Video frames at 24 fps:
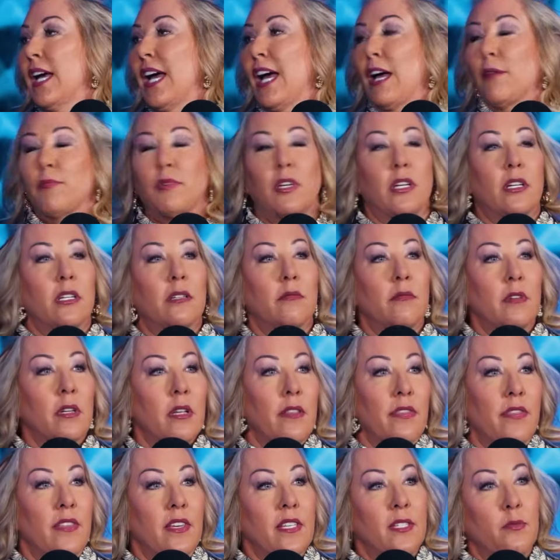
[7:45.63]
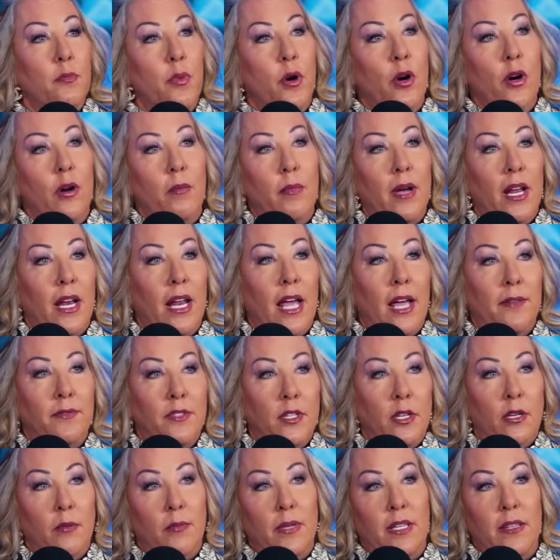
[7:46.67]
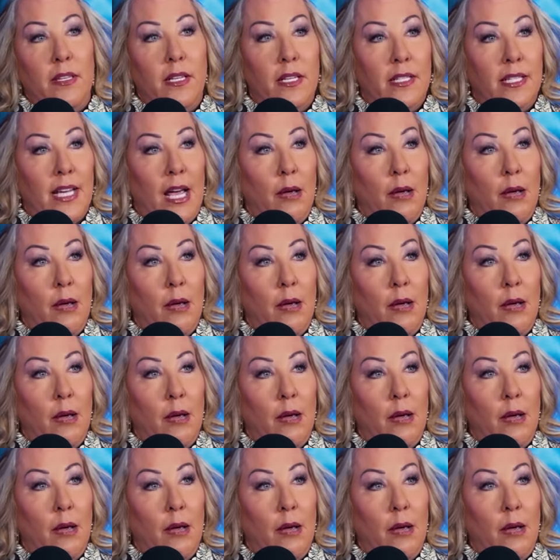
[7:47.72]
I'm going to, this part of my life's going to be this.